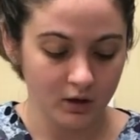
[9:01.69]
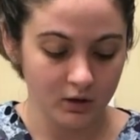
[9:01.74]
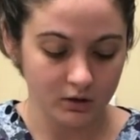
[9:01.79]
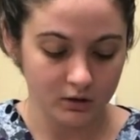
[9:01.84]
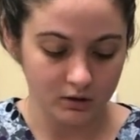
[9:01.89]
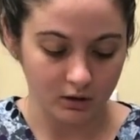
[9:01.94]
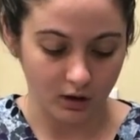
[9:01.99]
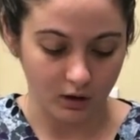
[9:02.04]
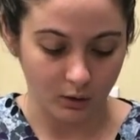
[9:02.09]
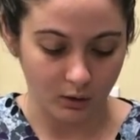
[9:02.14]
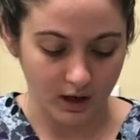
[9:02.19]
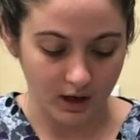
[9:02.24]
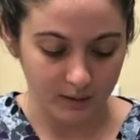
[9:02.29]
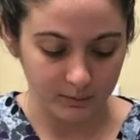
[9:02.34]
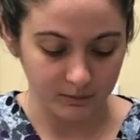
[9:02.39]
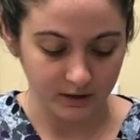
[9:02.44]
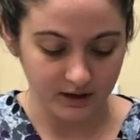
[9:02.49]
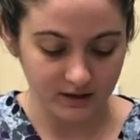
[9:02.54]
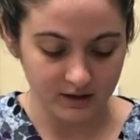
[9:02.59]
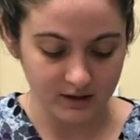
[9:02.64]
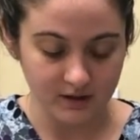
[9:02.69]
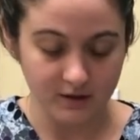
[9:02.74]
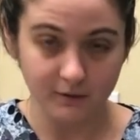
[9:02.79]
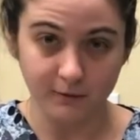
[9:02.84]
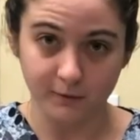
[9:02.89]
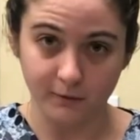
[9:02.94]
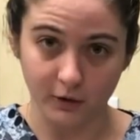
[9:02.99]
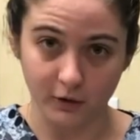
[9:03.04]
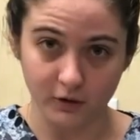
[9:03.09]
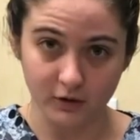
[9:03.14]
So like the
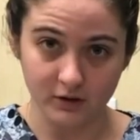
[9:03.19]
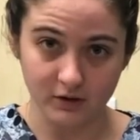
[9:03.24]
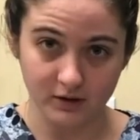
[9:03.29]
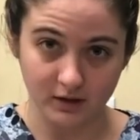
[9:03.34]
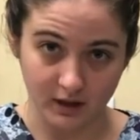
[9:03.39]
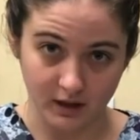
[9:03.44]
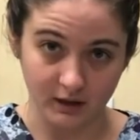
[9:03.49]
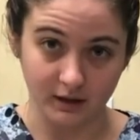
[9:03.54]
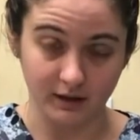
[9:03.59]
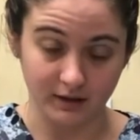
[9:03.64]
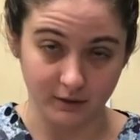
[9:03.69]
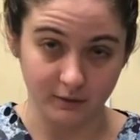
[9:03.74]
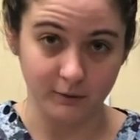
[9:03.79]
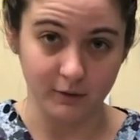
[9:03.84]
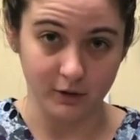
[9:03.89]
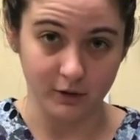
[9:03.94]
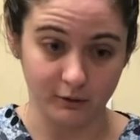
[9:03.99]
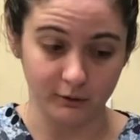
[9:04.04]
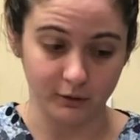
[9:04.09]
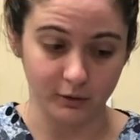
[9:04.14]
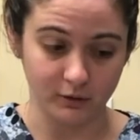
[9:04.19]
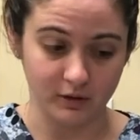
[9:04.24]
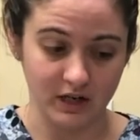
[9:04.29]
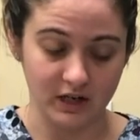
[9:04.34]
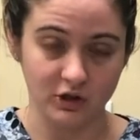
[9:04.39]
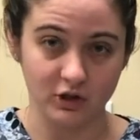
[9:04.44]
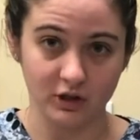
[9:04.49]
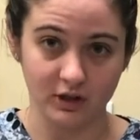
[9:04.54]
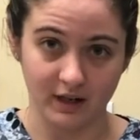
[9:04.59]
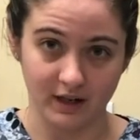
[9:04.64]
first, like the
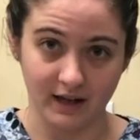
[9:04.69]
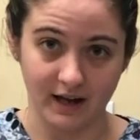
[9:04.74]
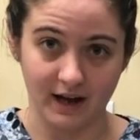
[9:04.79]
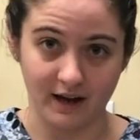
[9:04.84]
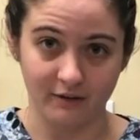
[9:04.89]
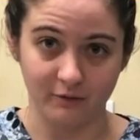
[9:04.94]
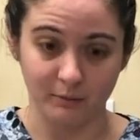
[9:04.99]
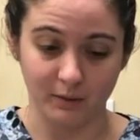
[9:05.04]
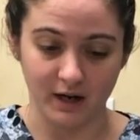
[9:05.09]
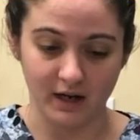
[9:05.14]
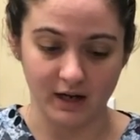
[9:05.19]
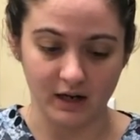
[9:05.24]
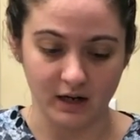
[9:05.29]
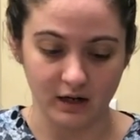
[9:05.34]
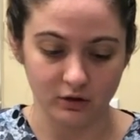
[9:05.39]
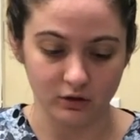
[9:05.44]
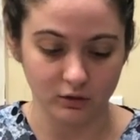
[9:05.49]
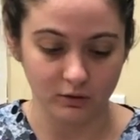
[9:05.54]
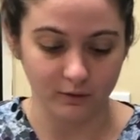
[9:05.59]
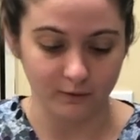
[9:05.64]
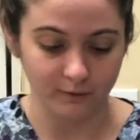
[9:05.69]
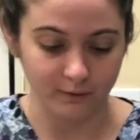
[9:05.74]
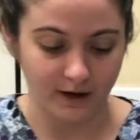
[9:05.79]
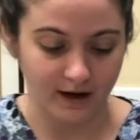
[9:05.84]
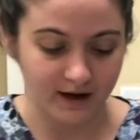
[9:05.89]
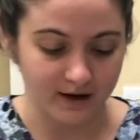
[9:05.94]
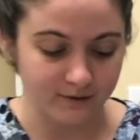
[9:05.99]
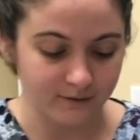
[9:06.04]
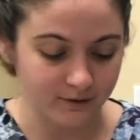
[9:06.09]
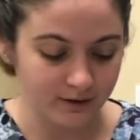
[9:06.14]
flotation, I have my 2 to
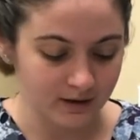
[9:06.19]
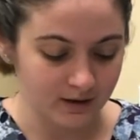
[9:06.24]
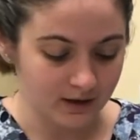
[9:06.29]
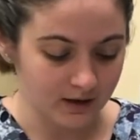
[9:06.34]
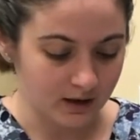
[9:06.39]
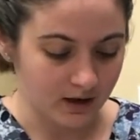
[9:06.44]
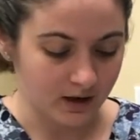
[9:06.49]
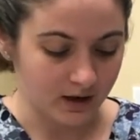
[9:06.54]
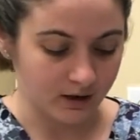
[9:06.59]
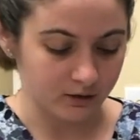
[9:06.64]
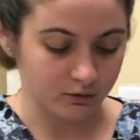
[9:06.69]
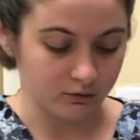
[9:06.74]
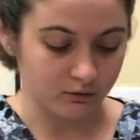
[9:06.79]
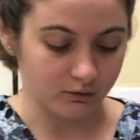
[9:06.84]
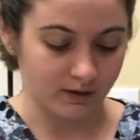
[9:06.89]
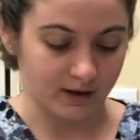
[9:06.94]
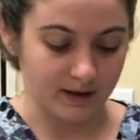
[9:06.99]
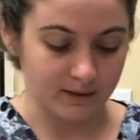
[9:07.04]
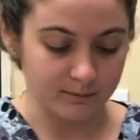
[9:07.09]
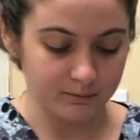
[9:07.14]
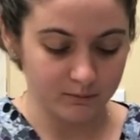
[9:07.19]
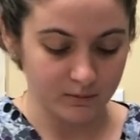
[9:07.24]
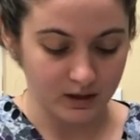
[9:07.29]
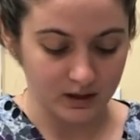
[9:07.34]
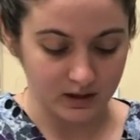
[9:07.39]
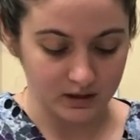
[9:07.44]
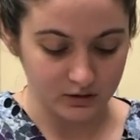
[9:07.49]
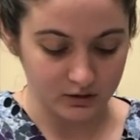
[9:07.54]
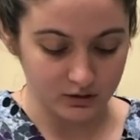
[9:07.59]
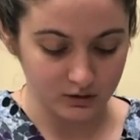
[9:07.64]
5 gram
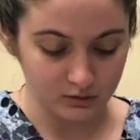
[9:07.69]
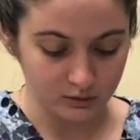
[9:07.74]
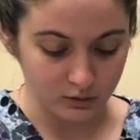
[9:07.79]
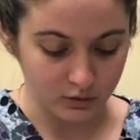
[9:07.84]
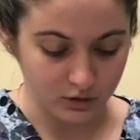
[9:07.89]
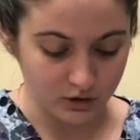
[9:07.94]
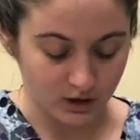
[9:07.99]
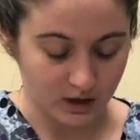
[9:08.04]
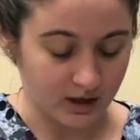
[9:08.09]
solution,